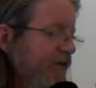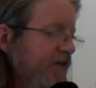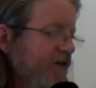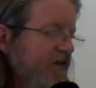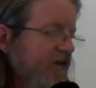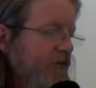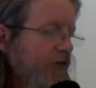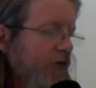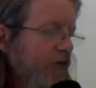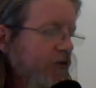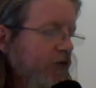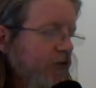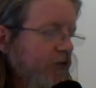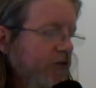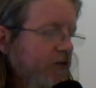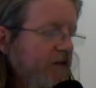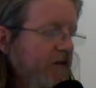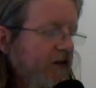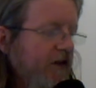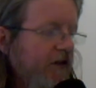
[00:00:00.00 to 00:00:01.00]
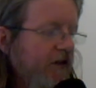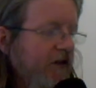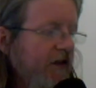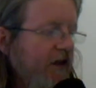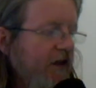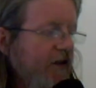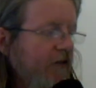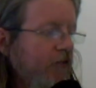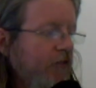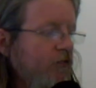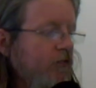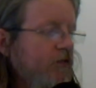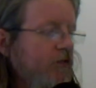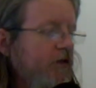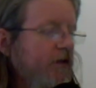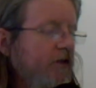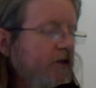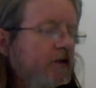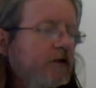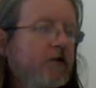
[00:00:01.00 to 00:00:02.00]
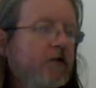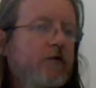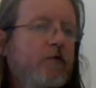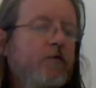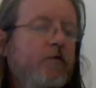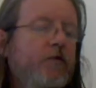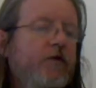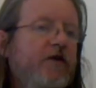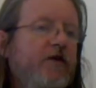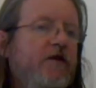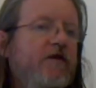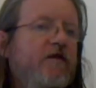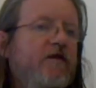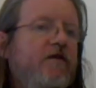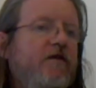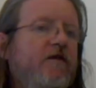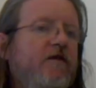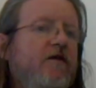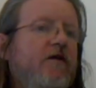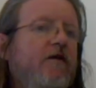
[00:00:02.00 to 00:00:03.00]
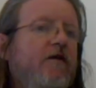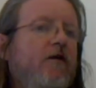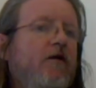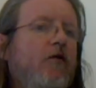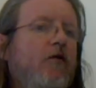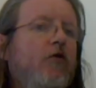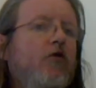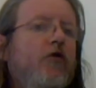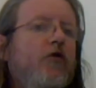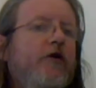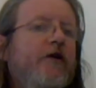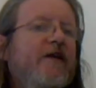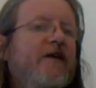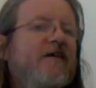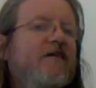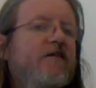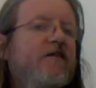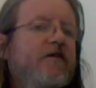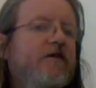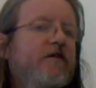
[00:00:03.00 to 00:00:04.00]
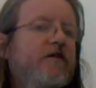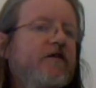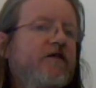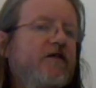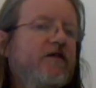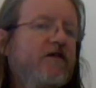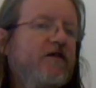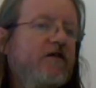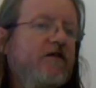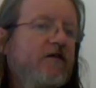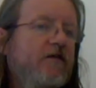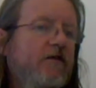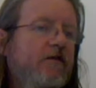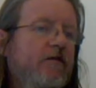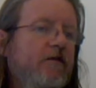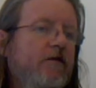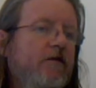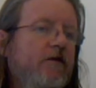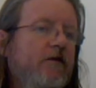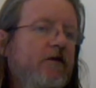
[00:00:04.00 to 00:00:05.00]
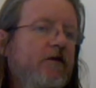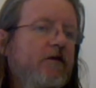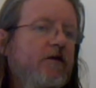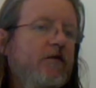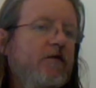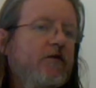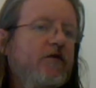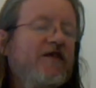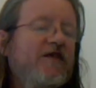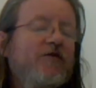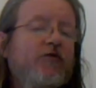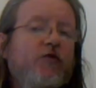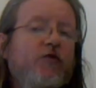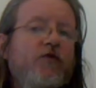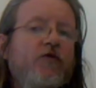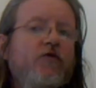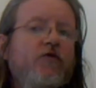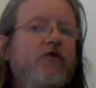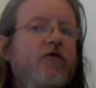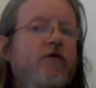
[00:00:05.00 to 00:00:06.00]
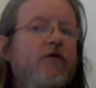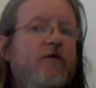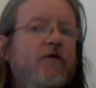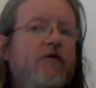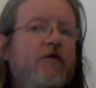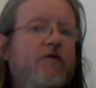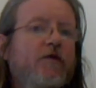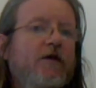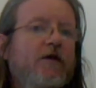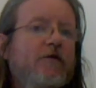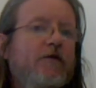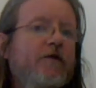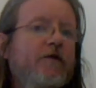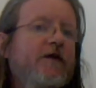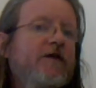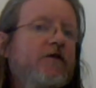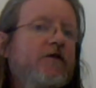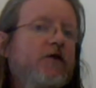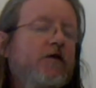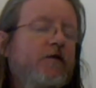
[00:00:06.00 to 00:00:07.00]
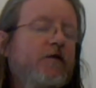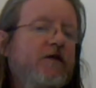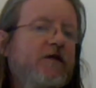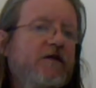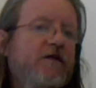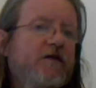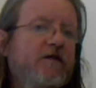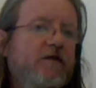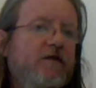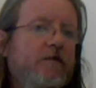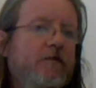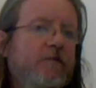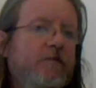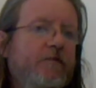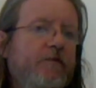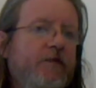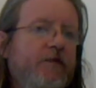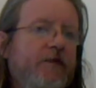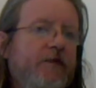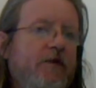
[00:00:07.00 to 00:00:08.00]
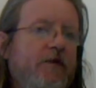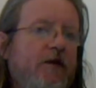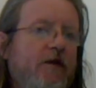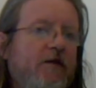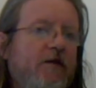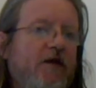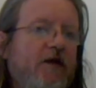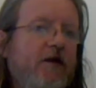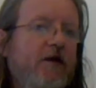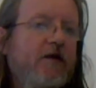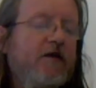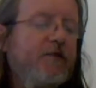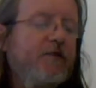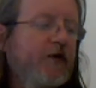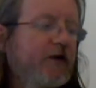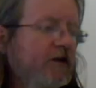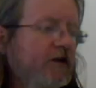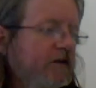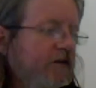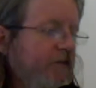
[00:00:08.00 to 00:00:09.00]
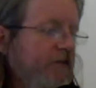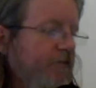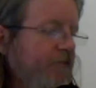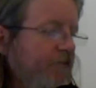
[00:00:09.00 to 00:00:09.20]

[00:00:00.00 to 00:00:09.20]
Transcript: is structured and how we organize the distribution of air traffic services in that airspace.